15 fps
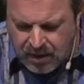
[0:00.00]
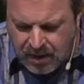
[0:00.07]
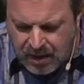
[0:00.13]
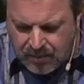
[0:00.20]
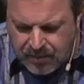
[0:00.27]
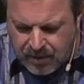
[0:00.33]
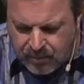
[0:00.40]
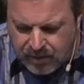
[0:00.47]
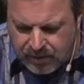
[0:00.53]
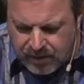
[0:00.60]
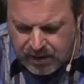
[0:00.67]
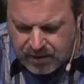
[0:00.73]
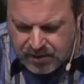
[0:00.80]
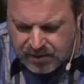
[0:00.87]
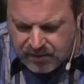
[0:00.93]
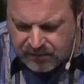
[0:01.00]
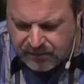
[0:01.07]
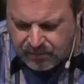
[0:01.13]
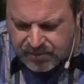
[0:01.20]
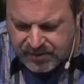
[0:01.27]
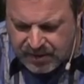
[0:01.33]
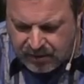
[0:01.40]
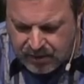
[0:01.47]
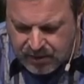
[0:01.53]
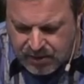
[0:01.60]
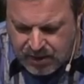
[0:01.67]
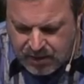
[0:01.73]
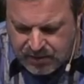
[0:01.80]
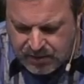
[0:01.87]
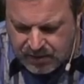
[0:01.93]
and be released from selling
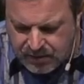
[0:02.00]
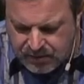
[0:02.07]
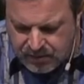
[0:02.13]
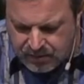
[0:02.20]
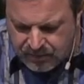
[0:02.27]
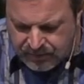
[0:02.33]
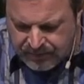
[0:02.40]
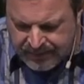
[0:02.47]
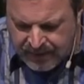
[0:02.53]
Jesus?